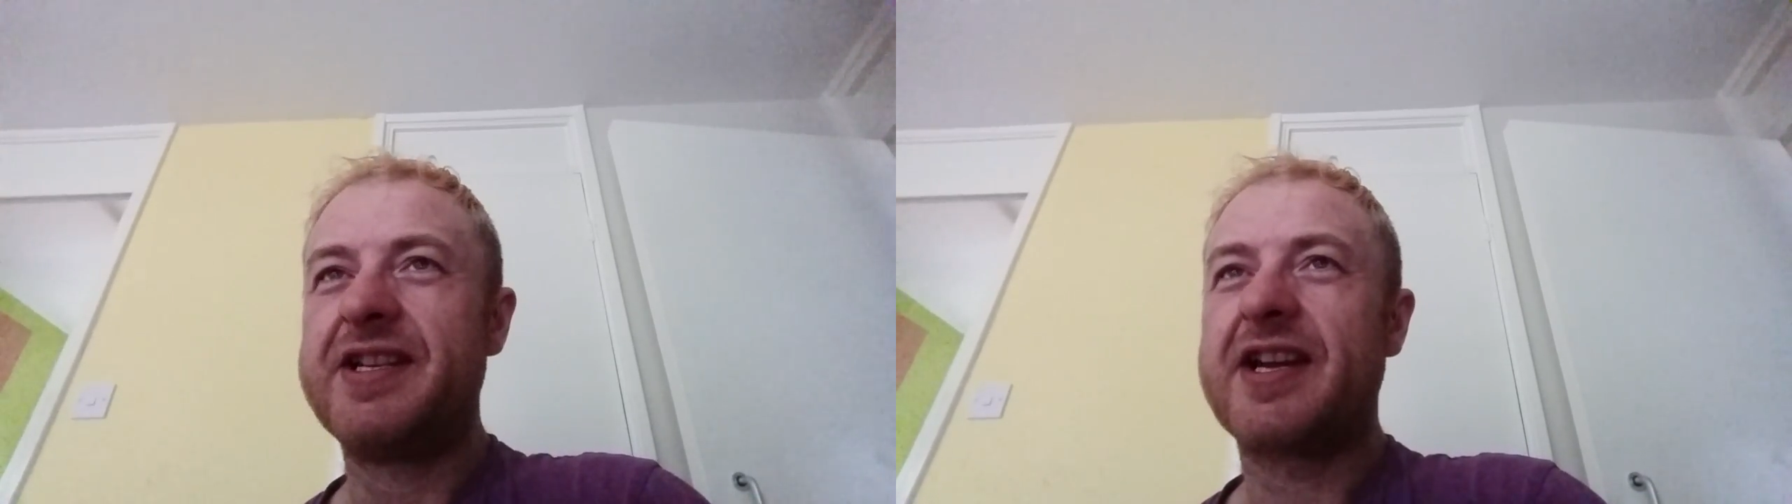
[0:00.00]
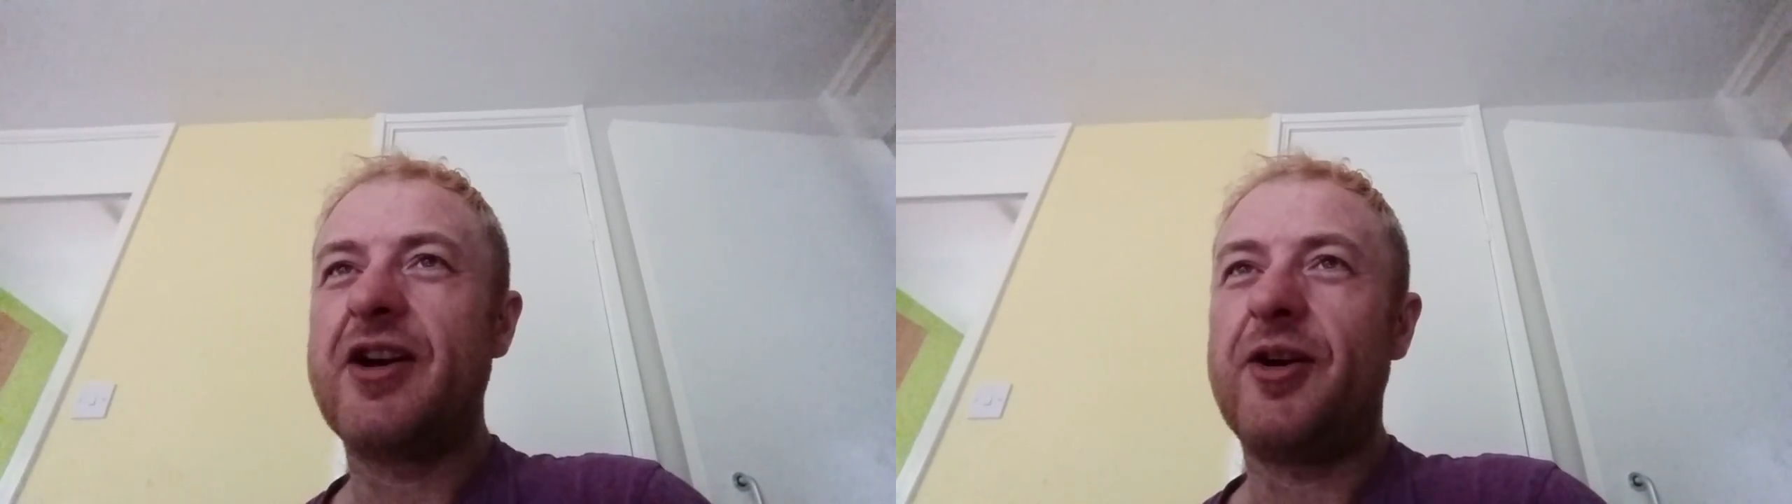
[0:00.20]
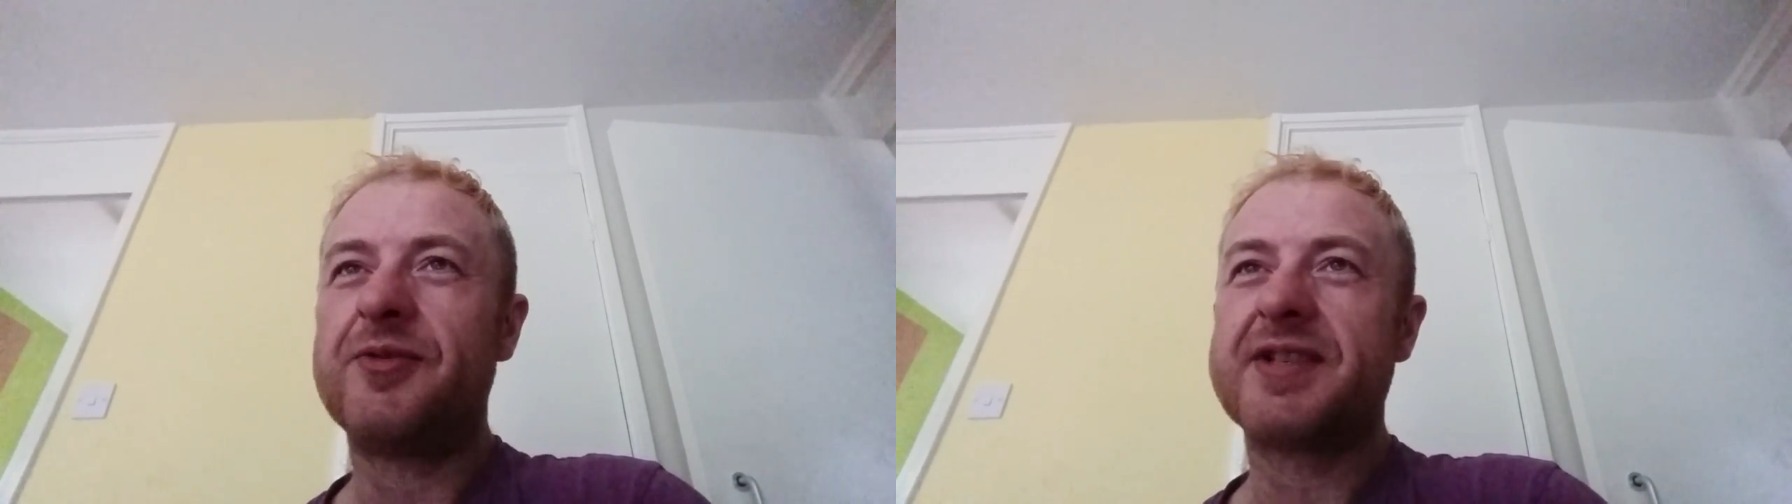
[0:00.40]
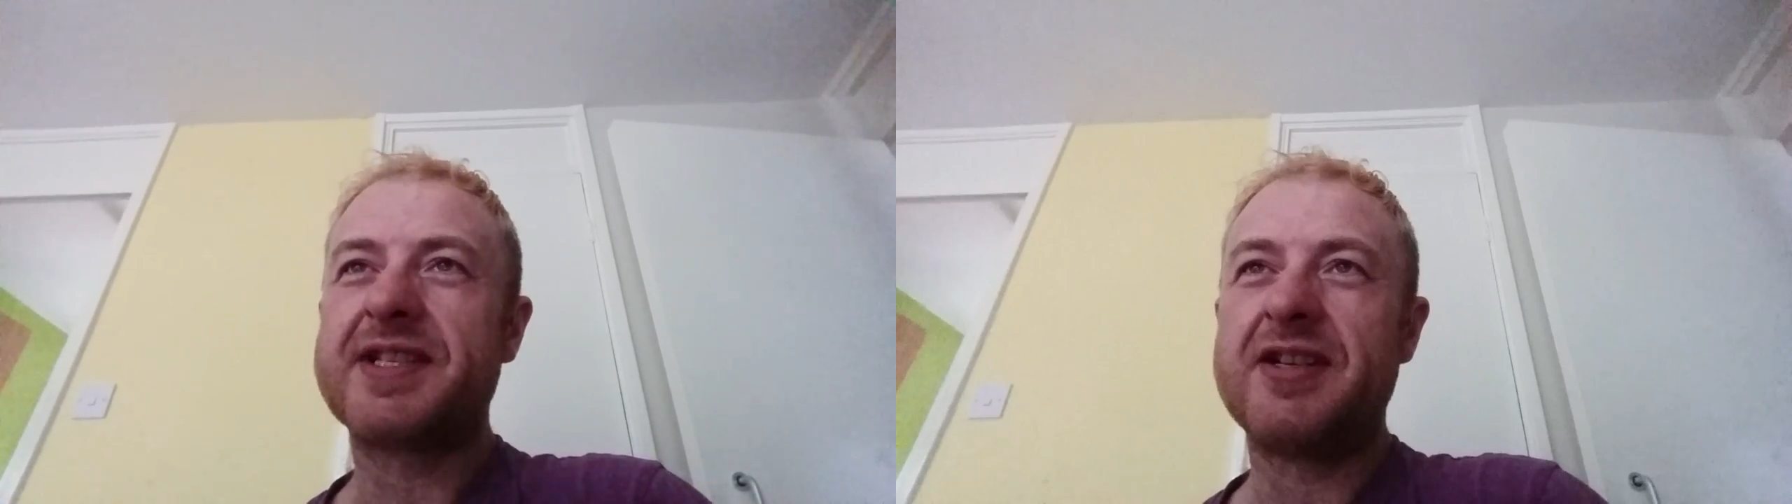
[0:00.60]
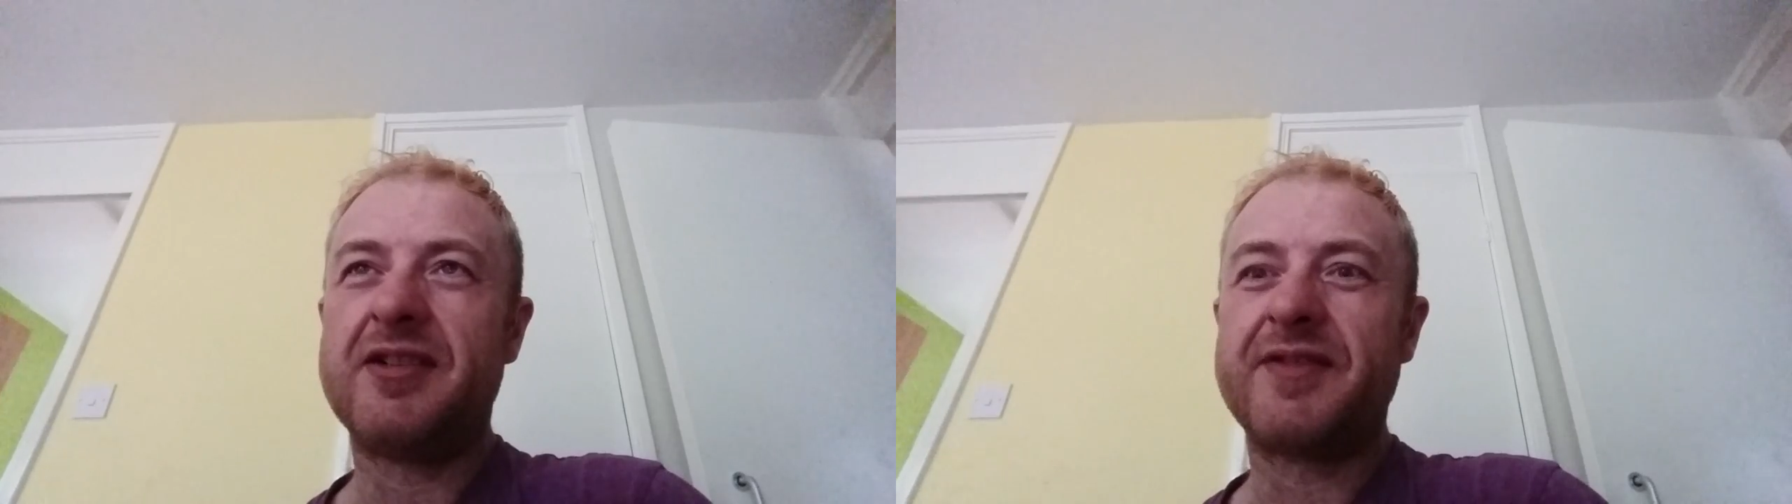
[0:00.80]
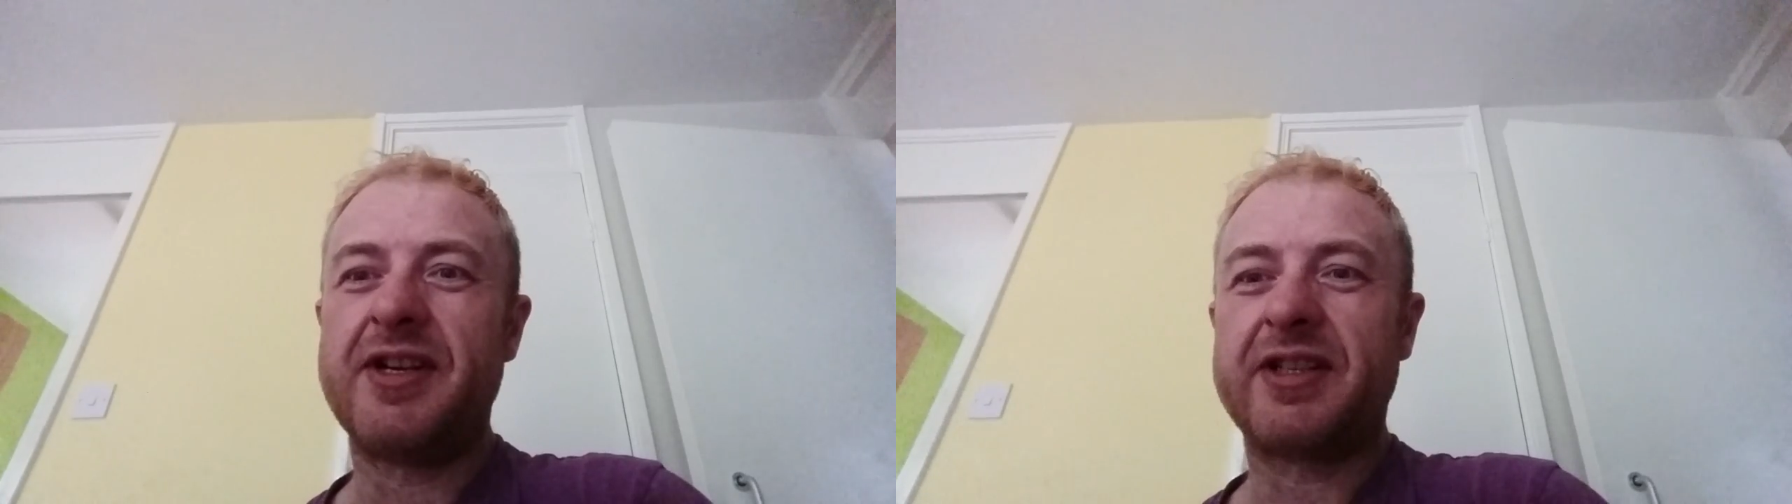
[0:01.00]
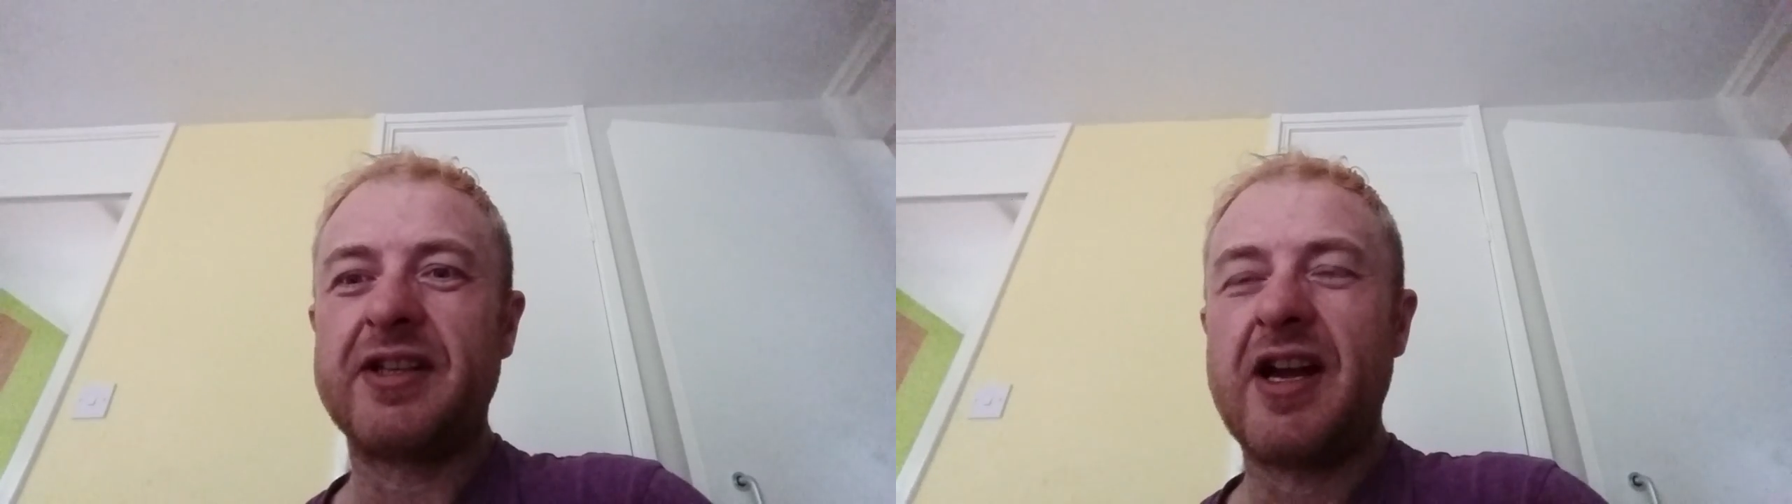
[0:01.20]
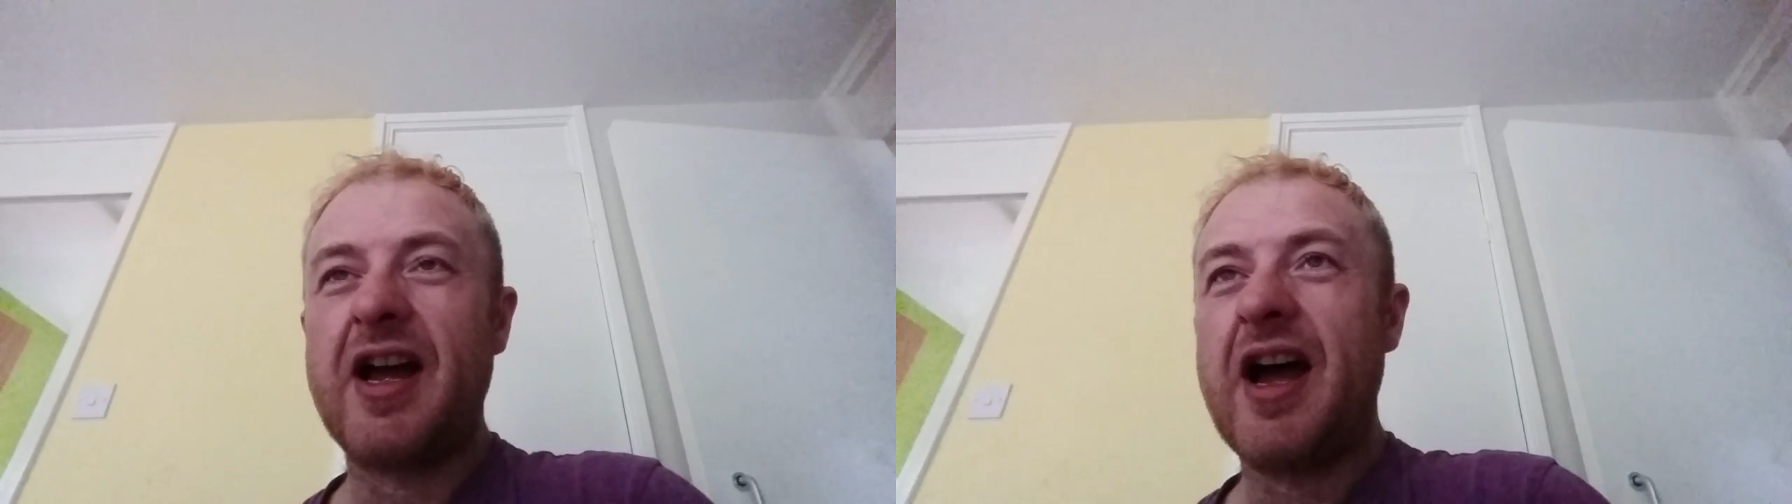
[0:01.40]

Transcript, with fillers: Nicole da Silva,